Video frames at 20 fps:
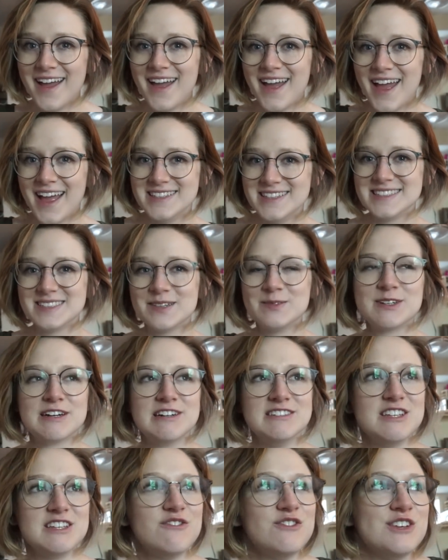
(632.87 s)
And
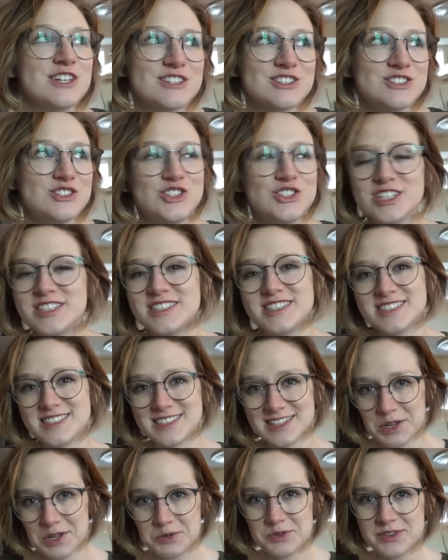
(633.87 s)
sometimes it feels just as
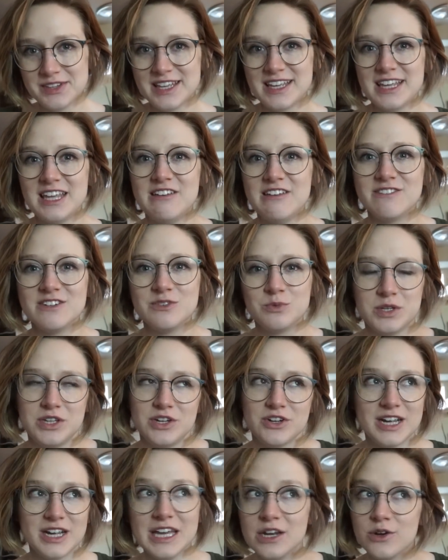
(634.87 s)
lonely even when
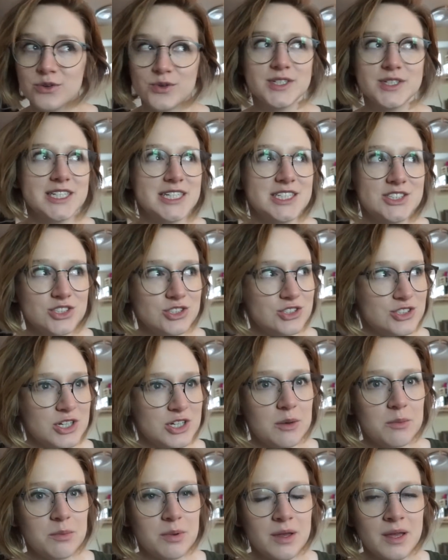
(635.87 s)
you're in a
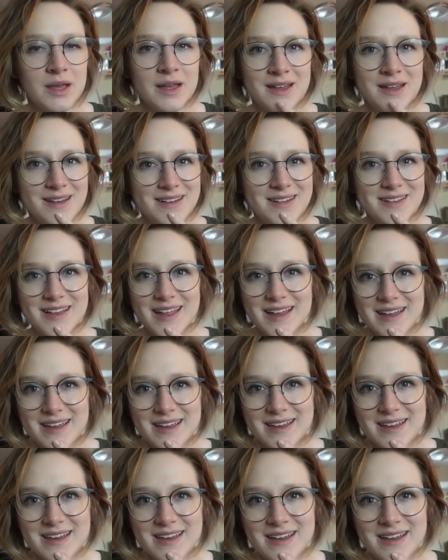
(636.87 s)
relationship. Like,